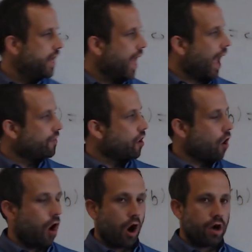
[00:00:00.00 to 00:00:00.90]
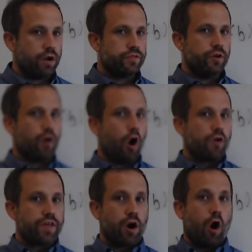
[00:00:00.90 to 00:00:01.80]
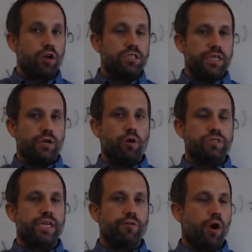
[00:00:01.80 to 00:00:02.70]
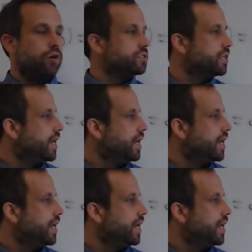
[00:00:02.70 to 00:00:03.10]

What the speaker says: And there are 0 zeros